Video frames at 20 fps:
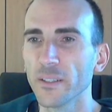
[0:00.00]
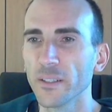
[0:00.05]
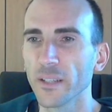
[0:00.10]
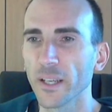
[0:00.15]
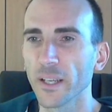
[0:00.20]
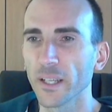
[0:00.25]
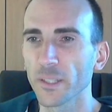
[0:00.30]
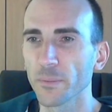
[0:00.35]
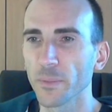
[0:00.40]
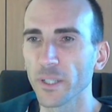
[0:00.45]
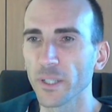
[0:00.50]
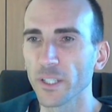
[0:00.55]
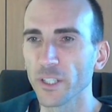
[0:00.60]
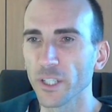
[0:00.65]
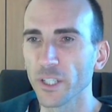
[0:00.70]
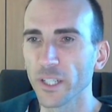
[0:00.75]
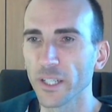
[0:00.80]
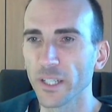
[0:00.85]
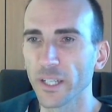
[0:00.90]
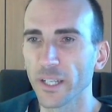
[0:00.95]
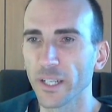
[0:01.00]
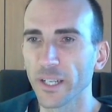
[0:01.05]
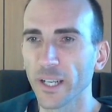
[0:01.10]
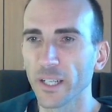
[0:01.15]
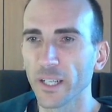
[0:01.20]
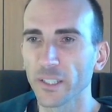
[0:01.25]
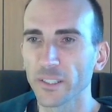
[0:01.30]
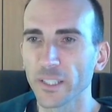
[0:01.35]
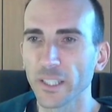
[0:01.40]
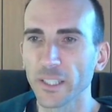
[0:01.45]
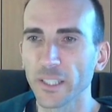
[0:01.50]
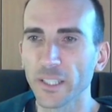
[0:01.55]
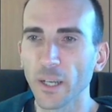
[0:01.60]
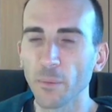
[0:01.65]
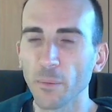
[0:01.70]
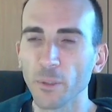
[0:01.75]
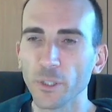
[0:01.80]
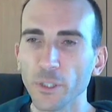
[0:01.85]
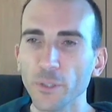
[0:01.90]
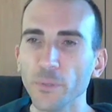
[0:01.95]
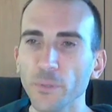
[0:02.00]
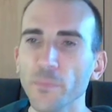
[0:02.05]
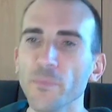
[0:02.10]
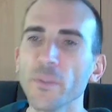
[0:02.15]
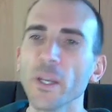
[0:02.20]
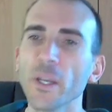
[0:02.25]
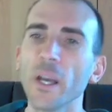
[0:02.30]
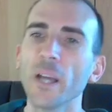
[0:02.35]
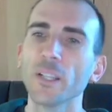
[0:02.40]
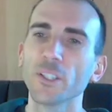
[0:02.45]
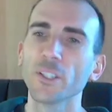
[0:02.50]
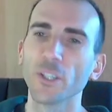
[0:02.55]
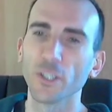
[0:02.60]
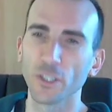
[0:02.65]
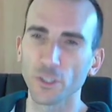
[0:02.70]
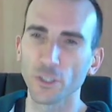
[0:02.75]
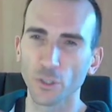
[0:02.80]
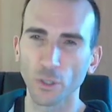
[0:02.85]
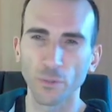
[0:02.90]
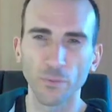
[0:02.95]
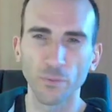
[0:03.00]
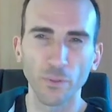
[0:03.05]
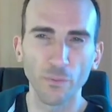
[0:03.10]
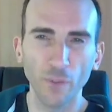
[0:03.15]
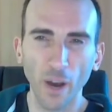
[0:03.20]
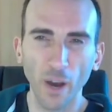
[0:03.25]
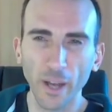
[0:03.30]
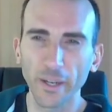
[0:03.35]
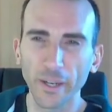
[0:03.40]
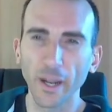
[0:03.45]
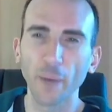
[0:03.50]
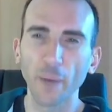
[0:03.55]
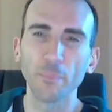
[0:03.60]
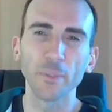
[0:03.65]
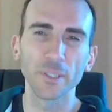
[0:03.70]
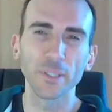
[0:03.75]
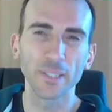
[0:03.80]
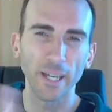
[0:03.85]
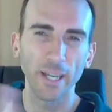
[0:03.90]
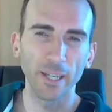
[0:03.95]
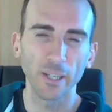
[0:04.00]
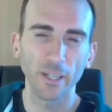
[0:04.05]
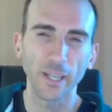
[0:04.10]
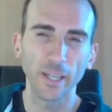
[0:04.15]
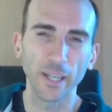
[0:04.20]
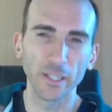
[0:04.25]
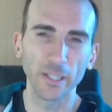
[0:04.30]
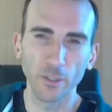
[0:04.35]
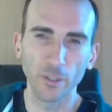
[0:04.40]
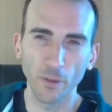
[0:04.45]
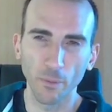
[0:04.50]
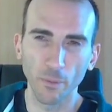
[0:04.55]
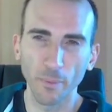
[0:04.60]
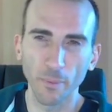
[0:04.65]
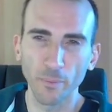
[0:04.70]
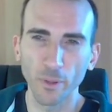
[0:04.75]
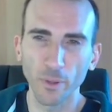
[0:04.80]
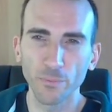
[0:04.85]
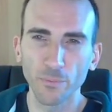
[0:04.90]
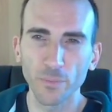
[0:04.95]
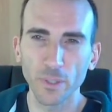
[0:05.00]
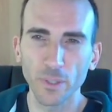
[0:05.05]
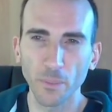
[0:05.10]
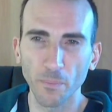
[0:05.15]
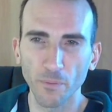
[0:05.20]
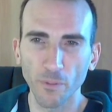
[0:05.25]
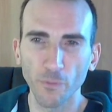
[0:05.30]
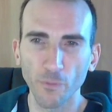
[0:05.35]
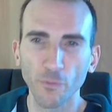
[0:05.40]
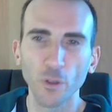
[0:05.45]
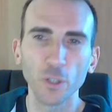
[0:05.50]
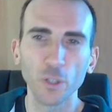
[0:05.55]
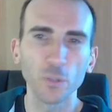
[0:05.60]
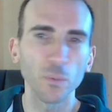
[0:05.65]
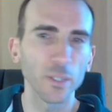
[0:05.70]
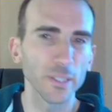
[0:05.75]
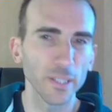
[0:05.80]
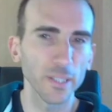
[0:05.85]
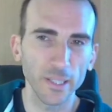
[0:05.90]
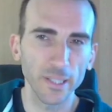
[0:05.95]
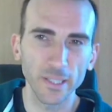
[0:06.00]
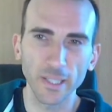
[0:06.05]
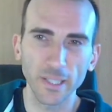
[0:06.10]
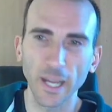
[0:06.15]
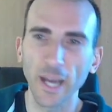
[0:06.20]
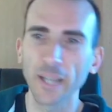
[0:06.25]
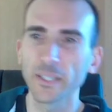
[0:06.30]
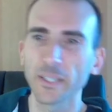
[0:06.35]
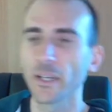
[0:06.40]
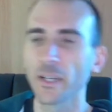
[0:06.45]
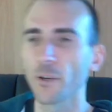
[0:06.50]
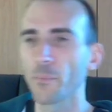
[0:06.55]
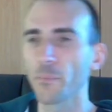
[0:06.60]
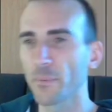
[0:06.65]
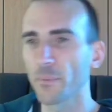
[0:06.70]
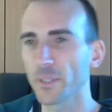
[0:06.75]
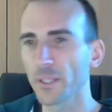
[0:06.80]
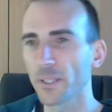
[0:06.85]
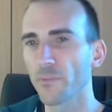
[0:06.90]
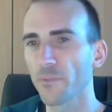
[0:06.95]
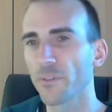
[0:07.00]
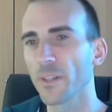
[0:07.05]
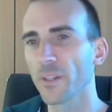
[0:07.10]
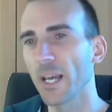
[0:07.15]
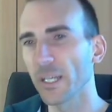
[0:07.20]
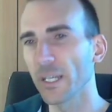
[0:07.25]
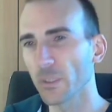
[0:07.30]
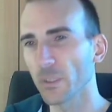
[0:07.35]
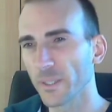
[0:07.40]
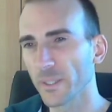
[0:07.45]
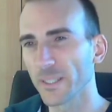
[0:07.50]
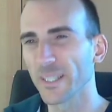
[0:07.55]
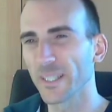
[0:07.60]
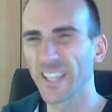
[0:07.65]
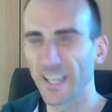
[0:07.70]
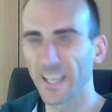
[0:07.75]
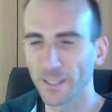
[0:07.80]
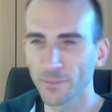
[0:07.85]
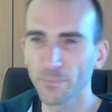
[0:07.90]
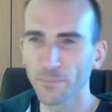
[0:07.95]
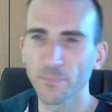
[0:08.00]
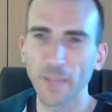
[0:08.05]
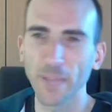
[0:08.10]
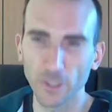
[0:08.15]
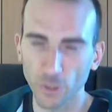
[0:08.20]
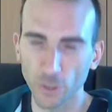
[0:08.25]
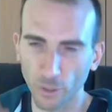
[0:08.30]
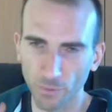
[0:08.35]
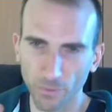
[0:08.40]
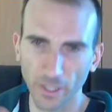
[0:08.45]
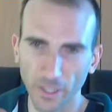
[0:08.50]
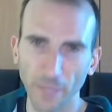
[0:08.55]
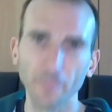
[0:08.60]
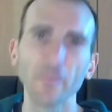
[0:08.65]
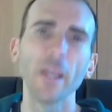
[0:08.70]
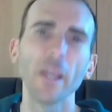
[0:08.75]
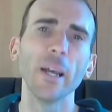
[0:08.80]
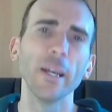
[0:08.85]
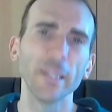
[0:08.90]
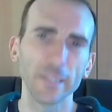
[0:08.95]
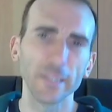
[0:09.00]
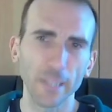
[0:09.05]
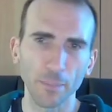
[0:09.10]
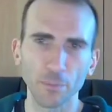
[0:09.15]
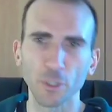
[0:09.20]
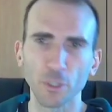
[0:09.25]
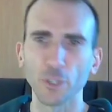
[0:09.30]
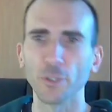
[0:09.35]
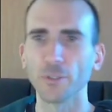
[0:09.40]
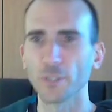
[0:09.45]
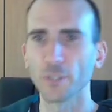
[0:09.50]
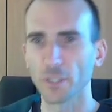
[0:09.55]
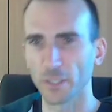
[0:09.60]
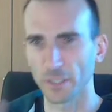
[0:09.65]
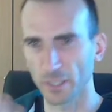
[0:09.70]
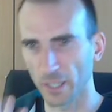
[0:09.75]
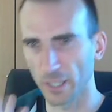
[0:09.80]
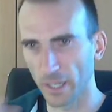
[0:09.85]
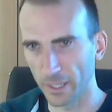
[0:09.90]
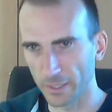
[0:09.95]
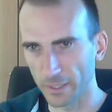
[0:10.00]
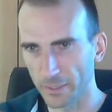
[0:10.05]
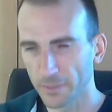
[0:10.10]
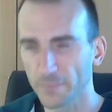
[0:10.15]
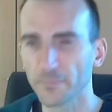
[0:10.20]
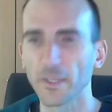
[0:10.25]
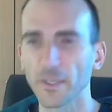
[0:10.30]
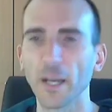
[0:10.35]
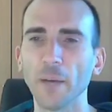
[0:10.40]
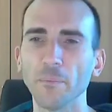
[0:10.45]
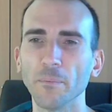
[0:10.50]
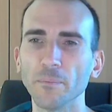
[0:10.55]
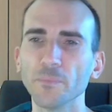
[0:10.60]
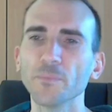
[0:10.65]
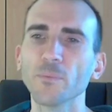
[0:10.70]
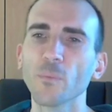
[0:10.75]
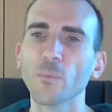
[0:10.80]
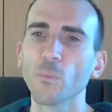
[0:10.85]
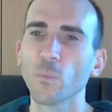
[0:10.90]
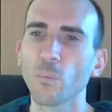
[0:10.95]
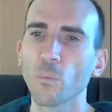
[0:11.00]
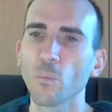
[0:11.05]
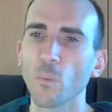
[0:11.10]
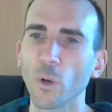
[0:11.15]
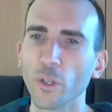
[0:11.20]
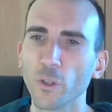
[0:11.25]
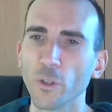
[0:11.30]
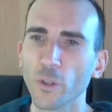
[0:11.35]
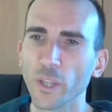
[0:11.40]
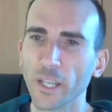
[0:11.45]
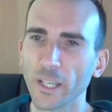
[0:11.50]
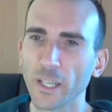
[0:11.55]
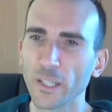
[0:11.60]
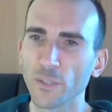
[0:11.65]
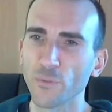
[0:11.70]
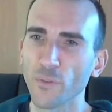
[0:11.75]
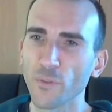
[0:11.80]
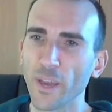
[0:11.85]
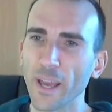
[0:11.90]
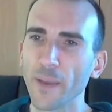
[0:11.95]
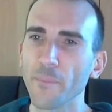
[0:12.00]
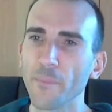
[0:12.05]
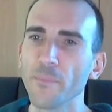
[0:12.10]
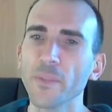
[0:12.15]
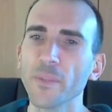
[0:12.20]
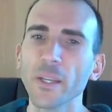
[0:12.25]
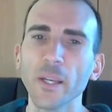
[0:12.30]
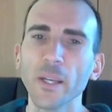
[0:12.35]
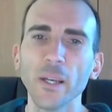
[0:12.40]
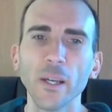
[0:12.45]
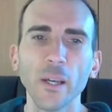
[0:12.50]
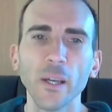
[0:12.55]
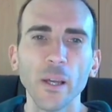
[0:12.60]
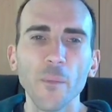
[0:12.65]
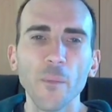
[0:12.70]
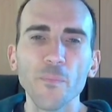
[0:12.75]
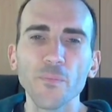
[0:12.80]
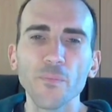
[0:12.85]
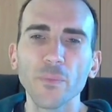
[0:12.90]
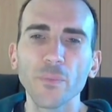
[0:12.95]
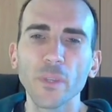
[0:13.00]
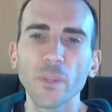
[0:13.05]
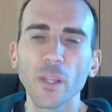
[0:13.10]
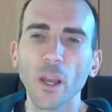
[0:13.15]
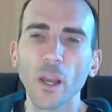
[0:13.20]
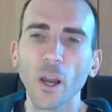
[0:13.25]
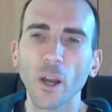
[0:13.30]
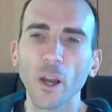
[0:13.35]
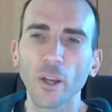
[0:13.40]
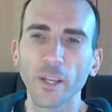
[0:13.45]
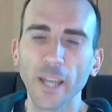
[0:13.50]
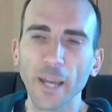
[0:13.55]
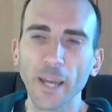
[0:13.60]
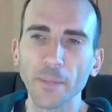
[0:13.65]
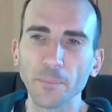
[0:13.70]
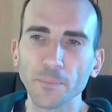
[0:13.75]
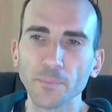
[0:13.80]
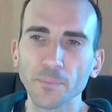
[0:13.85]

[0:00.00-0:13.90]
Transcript: XPG and LTW. So you can sort of divide it up and say, okay, did I remember some of the first ones at the start? Did I remember some of the last ones at the end? That sort of thing. It's up to you to decide what you think is fair. Okay.